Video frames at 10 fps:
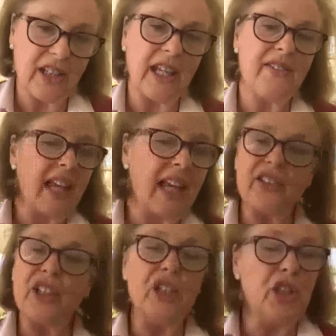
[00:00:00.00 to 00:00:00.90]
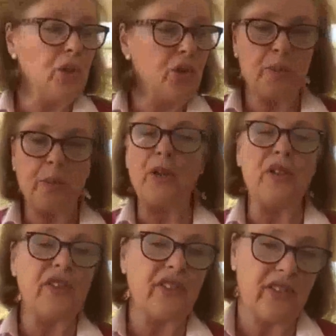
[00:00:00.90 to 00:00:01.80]
And that's a huge
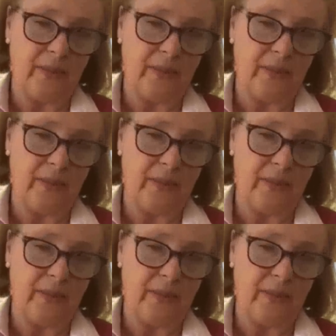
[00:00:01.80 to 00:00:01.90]
bonus.